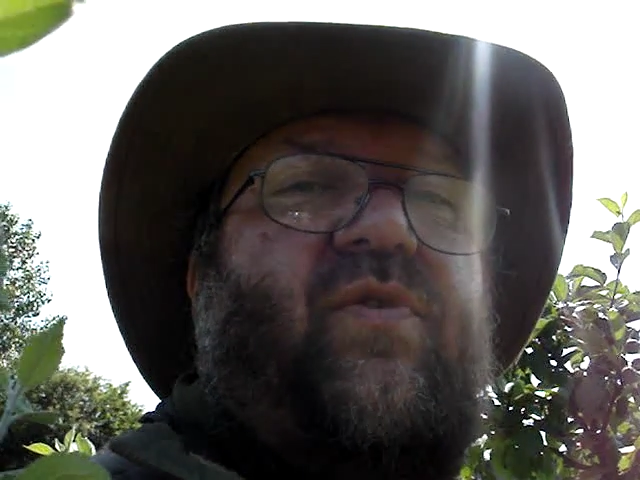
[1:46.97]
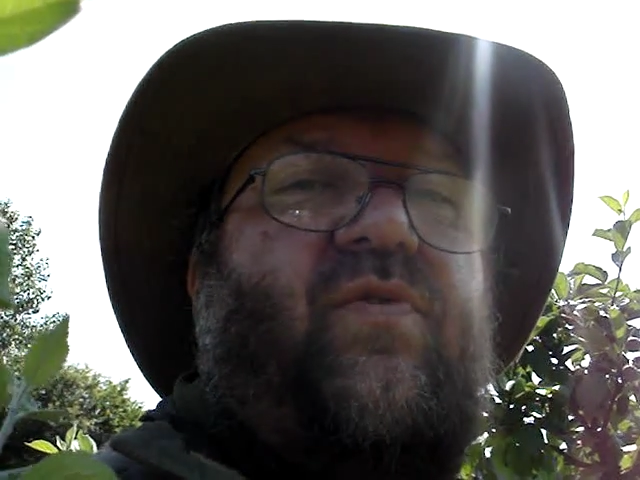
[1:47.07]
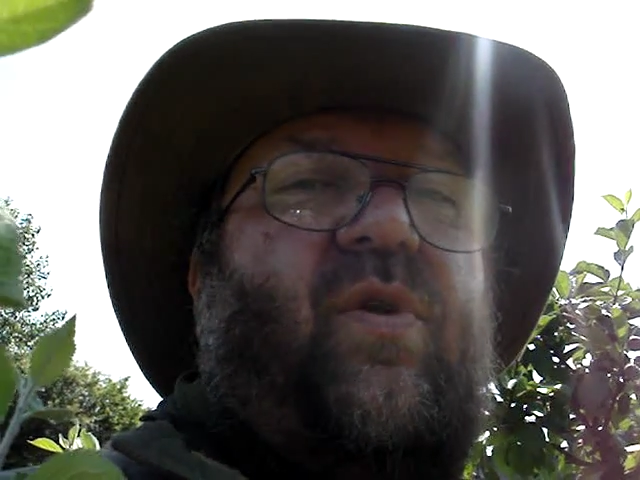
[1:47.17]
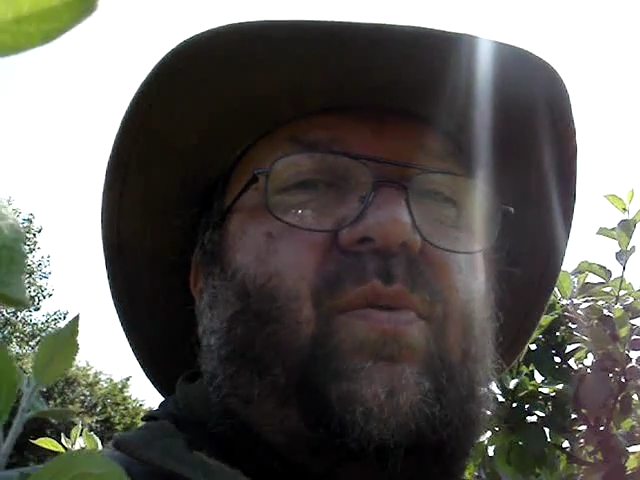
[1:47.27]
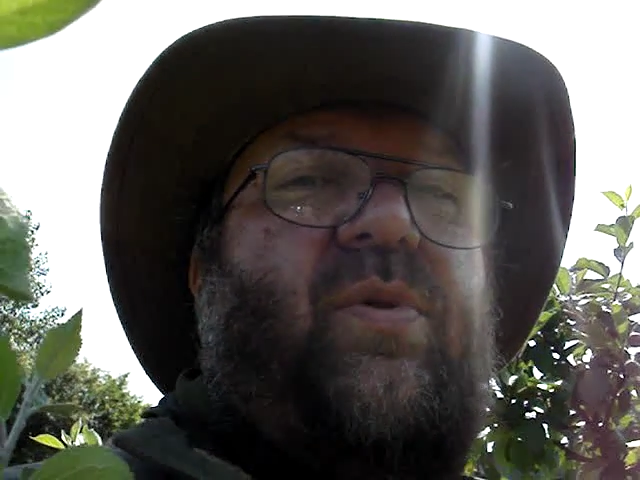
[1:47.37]

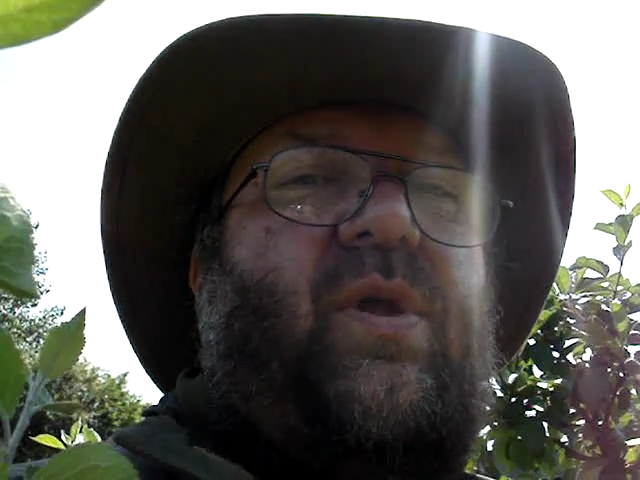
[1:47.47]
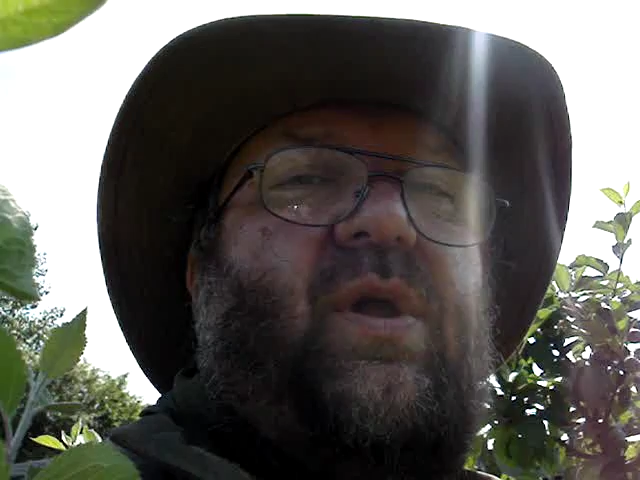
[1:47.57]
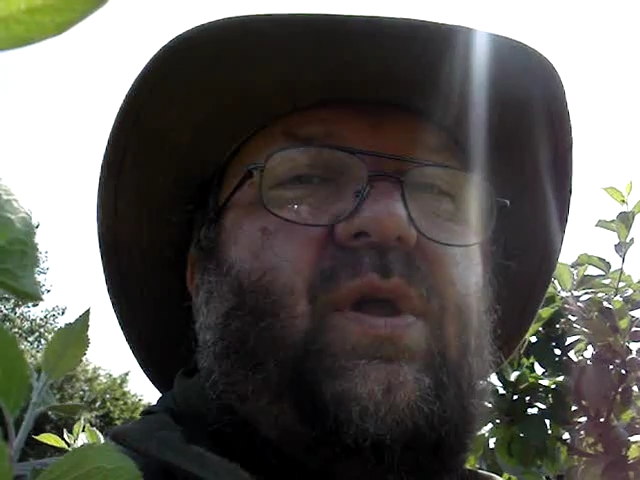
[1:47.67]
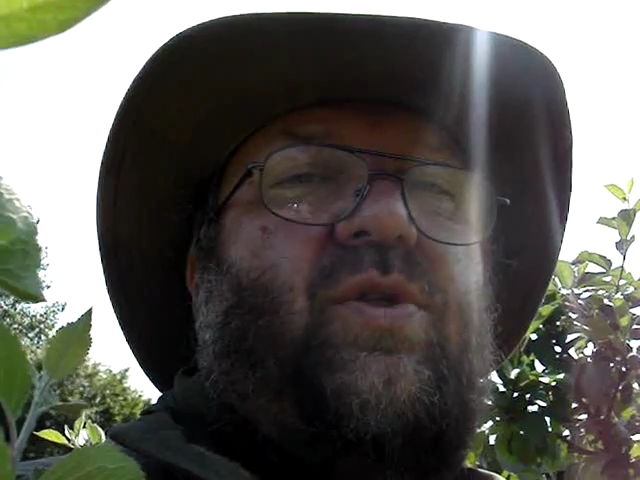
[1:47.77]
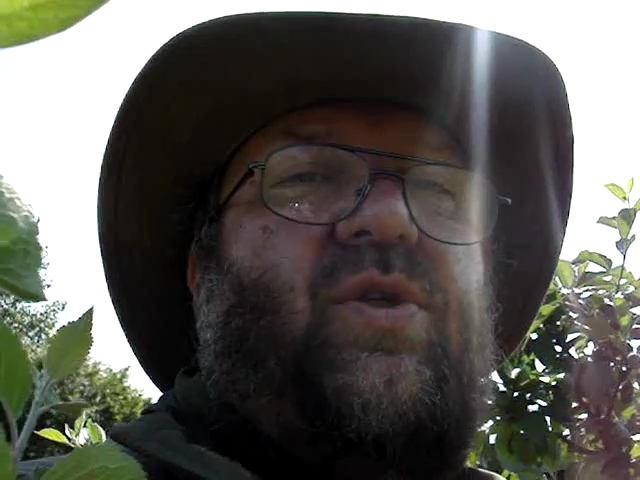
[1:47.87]
crop
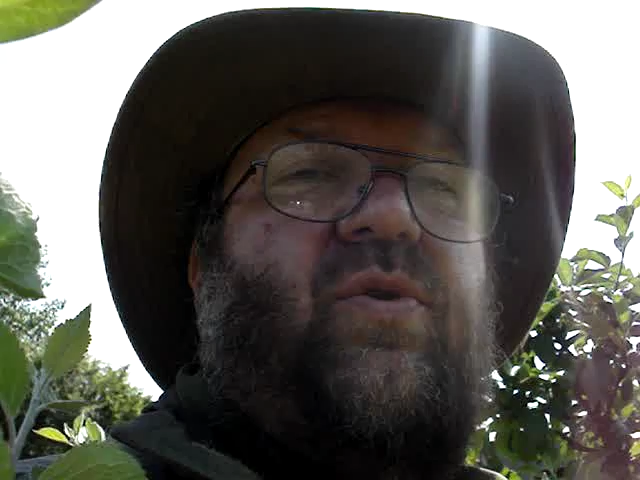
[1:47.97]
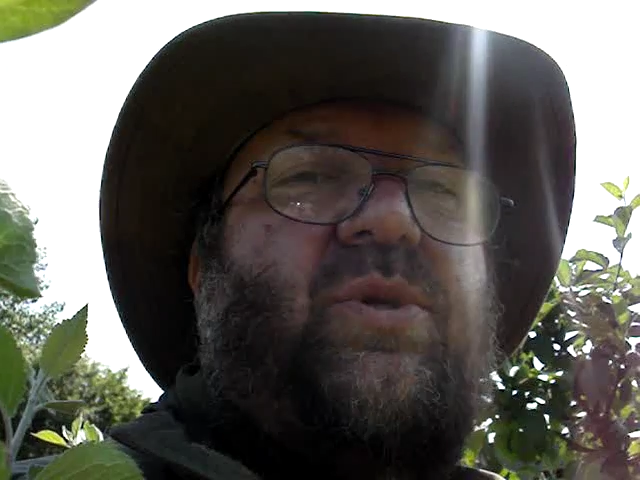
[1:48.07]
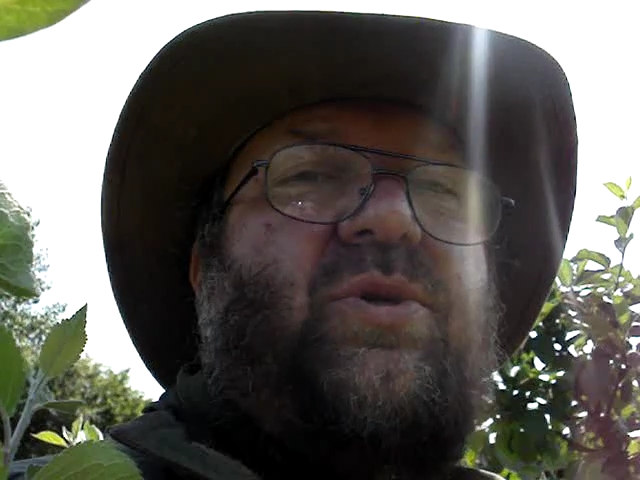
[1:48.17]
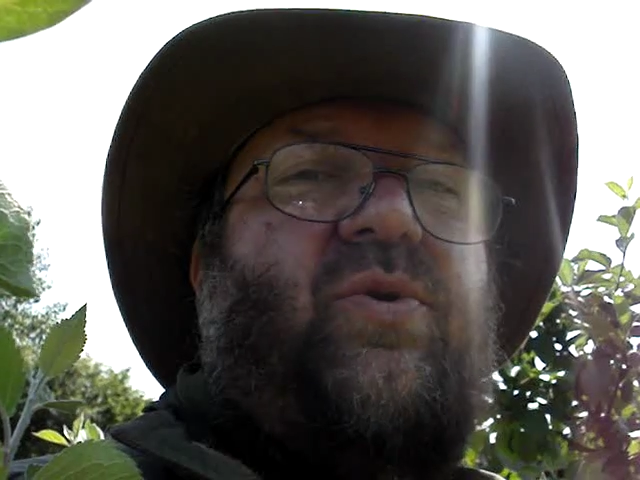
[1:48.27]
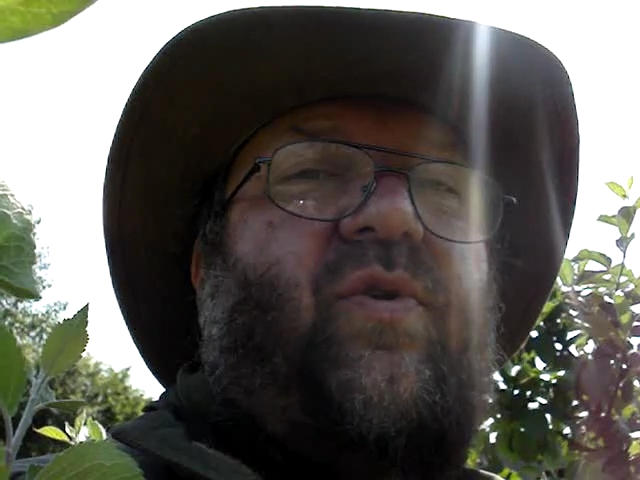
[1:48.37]
due to
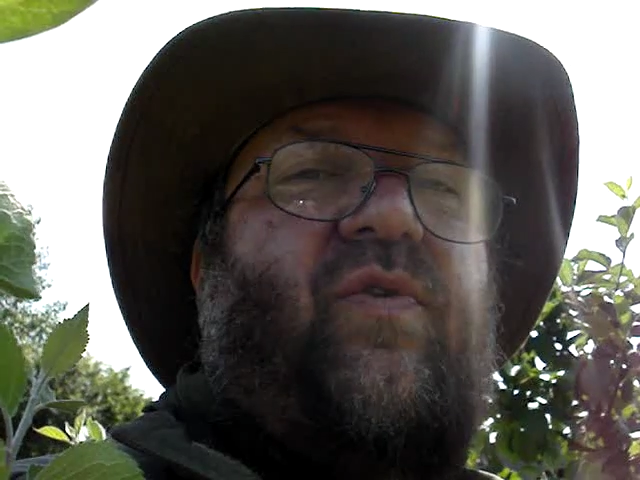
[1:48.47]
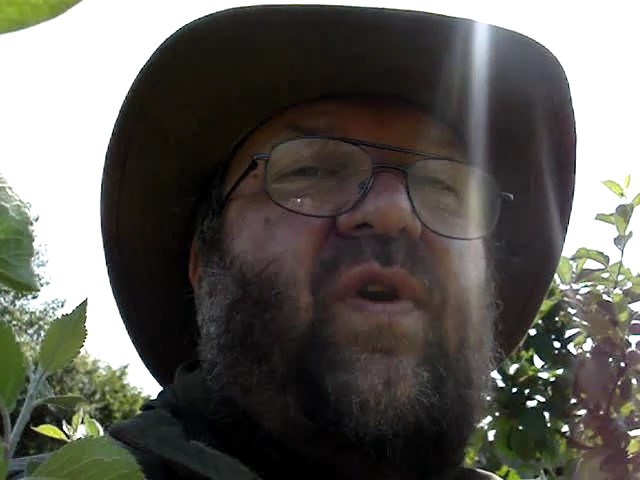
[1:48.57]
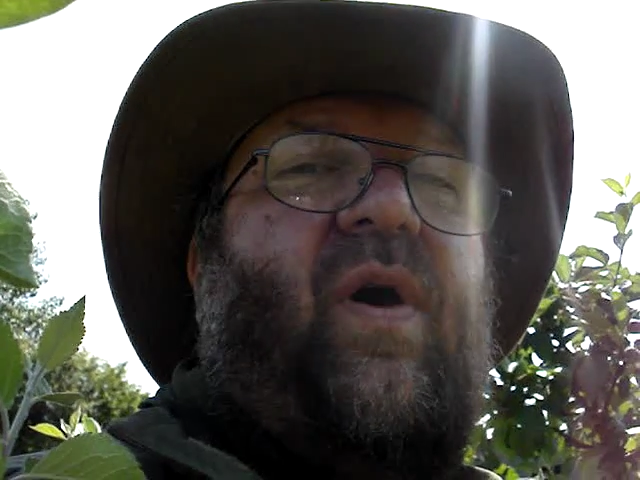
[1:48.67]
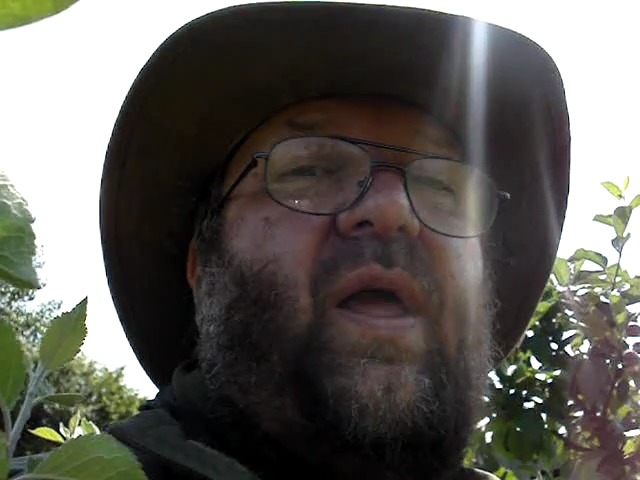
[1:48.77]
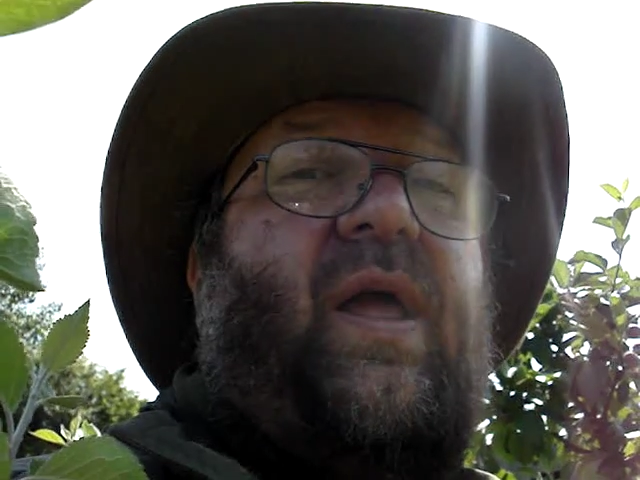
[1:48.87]

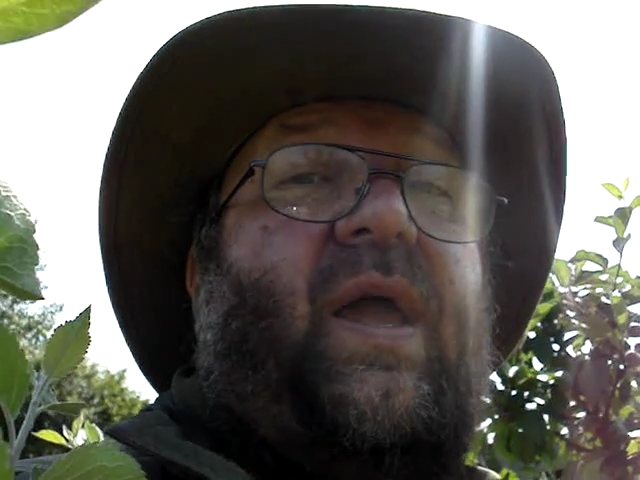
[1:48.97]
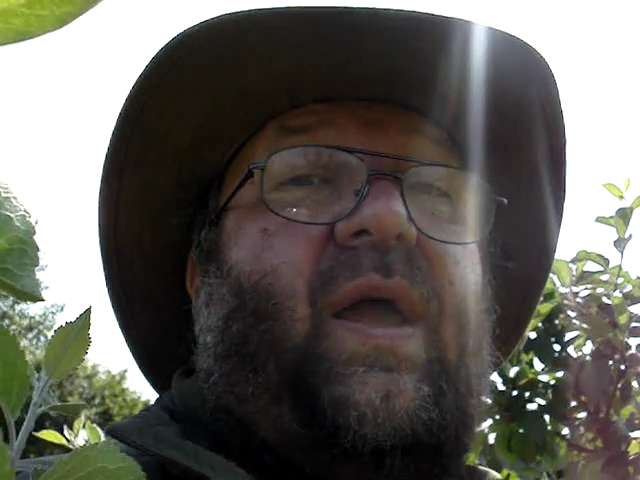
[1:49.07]
sawfly.